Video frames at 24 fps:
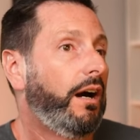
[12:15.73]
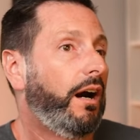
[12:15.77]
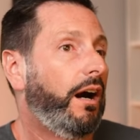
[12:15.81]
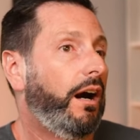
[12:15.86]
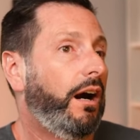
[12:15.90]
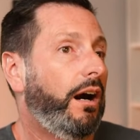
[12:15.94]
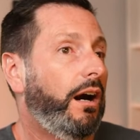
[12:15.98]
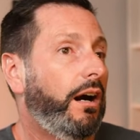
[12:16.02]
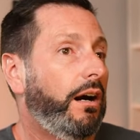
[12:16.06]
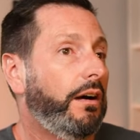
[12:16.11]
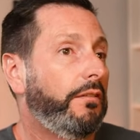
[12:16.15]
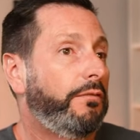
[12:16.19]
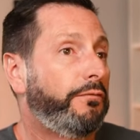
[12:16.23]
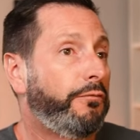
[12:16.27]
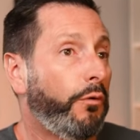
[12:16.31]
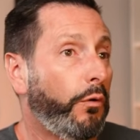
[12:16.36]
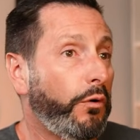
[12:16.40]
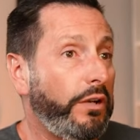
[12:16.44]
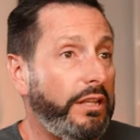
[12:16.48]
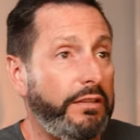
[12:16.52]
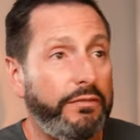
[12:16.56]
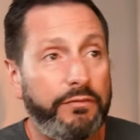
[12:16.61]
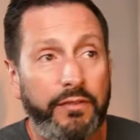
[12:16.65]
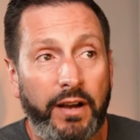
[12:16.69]

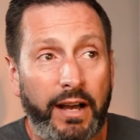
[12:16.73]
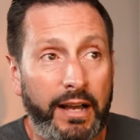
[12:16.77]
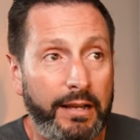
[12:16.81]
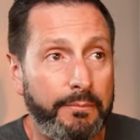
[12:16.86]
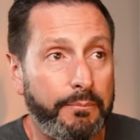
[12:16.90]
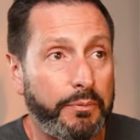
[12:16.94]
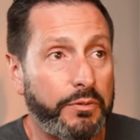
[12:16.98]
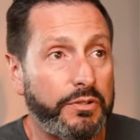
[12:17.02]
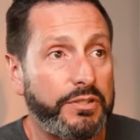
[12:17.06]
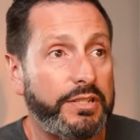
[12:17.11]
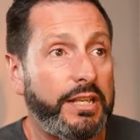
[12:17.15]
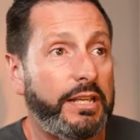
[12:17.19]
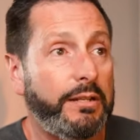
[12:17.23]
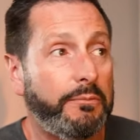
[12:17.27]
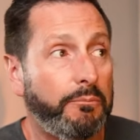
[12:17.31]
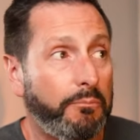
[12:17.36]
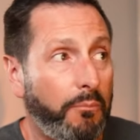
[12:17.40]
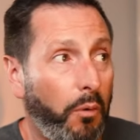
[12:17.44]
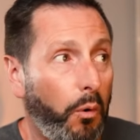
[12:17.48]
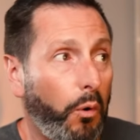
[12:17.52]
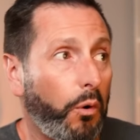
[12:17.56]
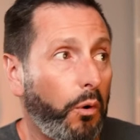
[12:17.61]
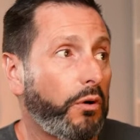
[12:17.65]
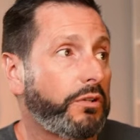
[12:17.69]
45% uh,
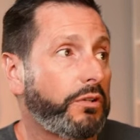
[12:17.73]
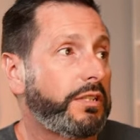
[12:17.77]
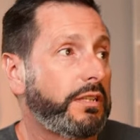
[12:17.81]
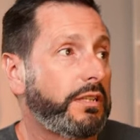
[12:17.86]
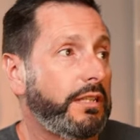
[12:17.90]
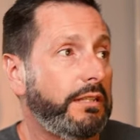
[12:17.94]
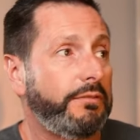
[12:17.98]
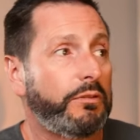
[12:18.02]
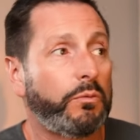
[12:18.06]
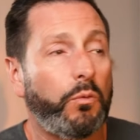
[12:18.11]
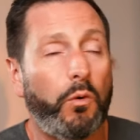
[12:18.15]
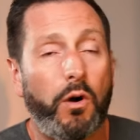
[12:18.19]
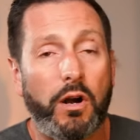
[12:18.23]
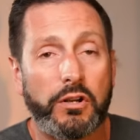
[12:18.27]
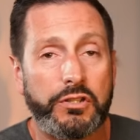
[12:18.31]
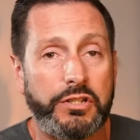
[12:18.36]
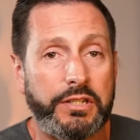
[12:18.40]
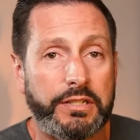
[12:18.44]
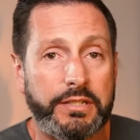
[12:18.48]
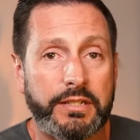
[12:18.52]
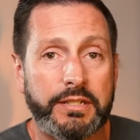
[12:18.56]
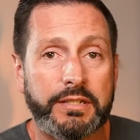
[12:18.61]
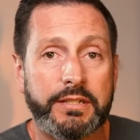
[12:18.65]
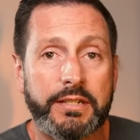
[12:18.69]
more to live in
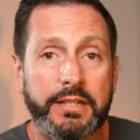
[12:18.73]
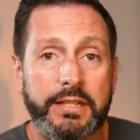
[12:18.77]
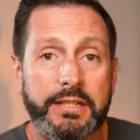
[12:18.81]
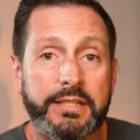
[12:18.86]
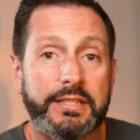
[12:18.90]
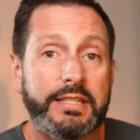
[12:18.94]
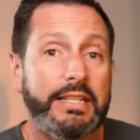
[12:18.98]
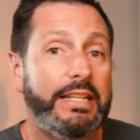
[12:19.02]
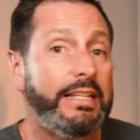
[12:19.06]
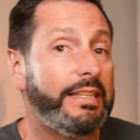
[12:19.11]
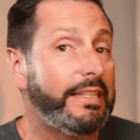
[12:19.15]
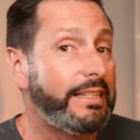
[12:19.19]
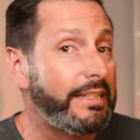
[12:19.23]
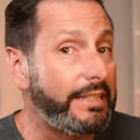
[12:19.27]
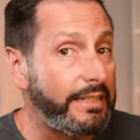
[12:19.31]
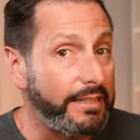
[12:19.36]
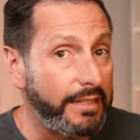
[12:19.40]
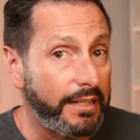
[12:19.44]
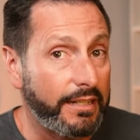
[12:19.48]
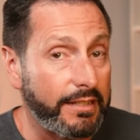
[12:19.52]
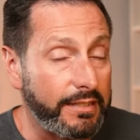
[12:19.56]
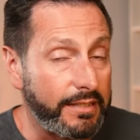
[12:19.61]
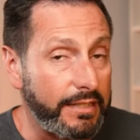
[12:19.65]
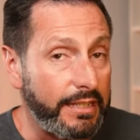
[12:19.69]
Washington, D.C. than it
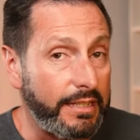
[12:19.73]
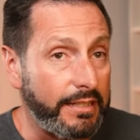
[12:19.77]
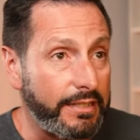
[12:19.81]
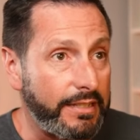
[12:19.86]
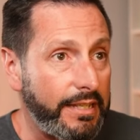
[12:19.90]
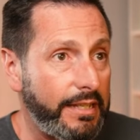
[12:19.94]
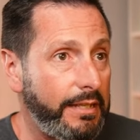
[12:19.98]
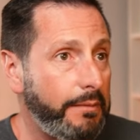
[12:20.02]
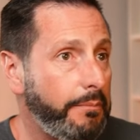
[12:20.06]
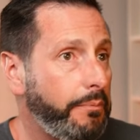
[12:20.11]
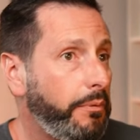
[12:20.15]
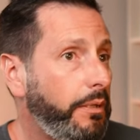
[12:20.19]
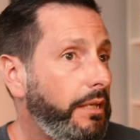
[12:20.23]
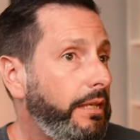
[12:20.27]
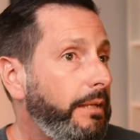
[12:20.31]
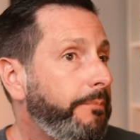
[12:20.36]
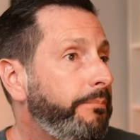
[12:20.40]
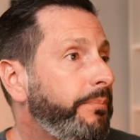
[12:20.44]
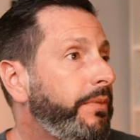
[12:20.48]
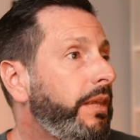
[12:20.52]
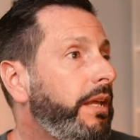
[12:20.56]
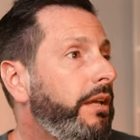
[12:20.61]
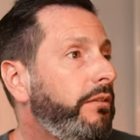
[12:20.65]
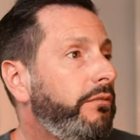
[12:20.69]
does in St. Pete,
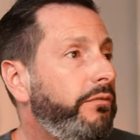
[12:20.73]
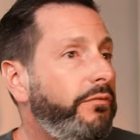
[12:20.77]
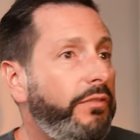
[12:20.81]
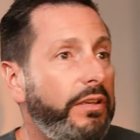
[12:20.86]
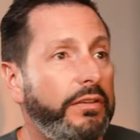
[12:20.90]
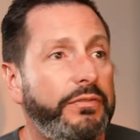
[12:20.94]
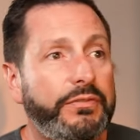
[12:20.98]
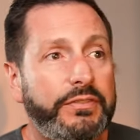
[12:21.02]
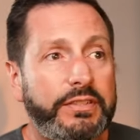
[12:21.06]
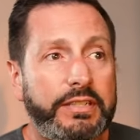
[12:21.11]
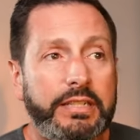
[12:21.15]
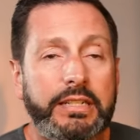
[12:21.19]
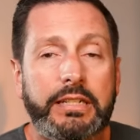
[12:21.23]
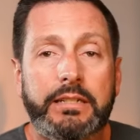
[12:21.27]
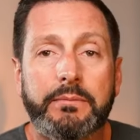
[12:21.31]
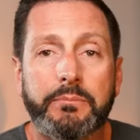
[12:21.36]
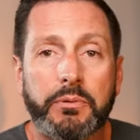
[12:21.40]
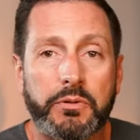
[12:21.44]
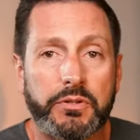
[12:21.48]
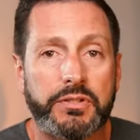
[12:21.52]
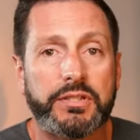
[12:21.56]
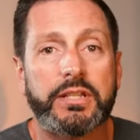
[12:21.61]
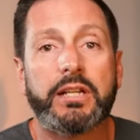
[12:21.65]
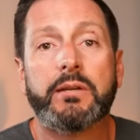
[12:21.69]

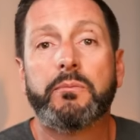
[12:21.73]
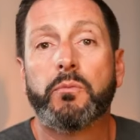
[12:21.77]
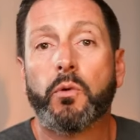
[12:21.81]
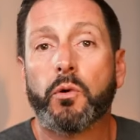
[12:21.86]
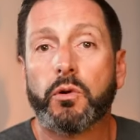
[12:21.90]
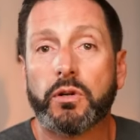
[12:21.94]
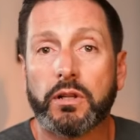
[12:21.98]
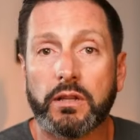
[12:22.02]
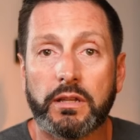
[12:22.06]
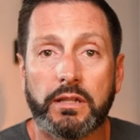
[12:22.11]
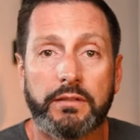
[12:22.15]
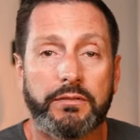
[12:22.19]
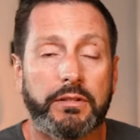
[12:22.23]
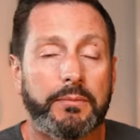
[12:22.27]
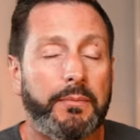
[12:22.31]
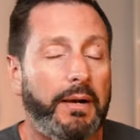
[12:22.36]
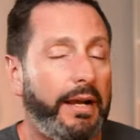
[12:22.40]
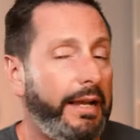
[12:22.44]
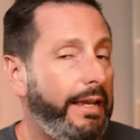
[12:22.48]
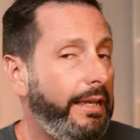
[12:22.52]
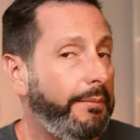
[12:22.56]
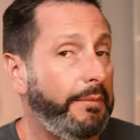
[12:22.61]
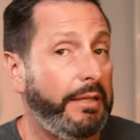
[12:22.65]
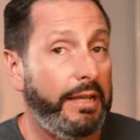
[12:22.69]
15% more to live in
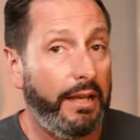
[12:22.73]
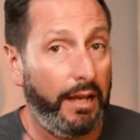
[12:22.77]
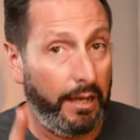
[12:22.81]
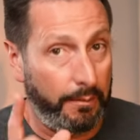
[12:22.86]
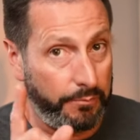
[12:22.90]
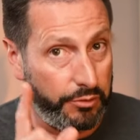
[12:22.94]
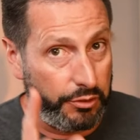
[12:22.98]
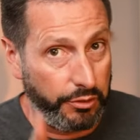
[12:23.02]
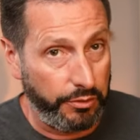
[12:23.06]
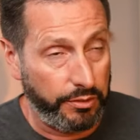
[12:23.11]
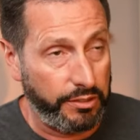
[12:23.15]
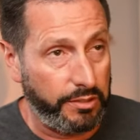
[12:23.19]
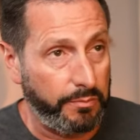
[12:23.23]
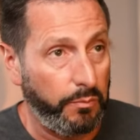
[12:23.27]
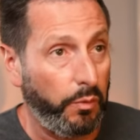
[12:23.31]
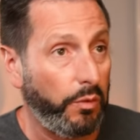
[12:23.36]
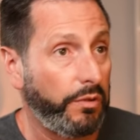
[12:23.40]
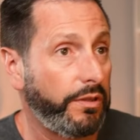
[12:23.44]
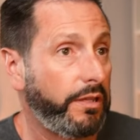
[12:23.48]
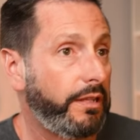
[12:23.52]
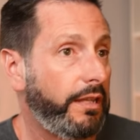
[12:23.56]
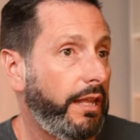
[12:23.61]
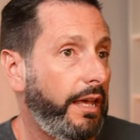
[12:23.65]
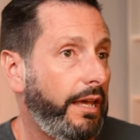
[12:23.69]
Miami. I'm sure it's
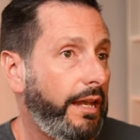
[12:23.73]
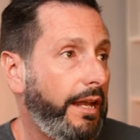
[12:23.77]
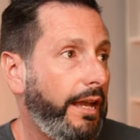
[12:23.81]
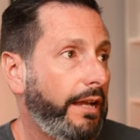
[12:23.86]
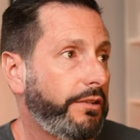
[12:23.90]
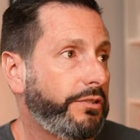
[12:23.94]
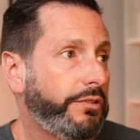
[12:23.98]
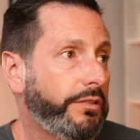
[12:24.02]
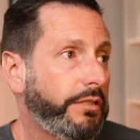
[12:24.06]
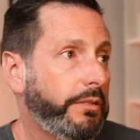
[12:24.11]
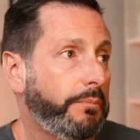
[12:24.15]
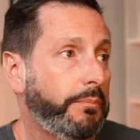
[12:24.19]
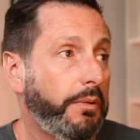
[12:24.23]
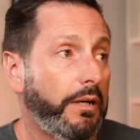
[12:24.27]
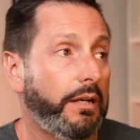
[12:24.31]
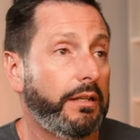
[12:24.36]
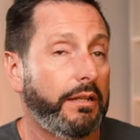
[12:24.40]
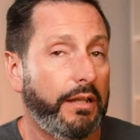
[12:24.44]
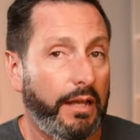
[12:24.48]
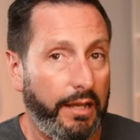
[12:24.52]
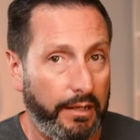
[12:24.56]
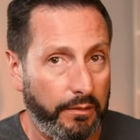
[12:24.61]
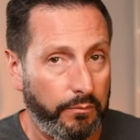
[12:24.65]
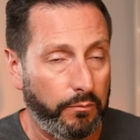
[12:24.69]
more than that actually,
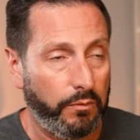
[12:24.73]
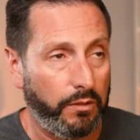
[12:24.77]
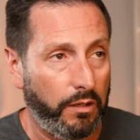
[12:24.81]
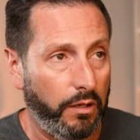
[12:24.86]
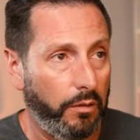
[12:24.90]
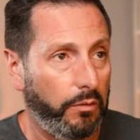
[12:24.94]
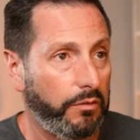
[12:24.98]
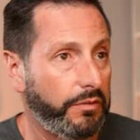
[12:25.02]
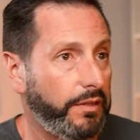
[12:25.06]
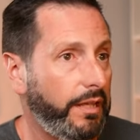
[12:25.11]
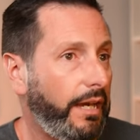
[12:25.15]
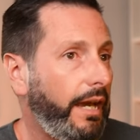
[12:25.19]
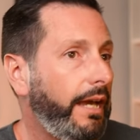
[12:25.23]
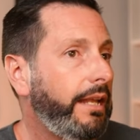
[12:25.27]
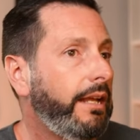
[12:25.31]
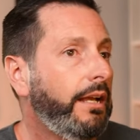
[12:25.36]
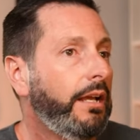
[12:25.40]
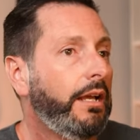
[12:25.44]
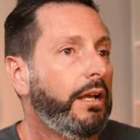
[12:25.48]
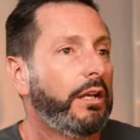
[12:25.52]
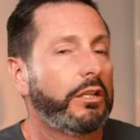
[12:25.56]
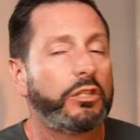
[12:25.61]
but hey, we'll go with that.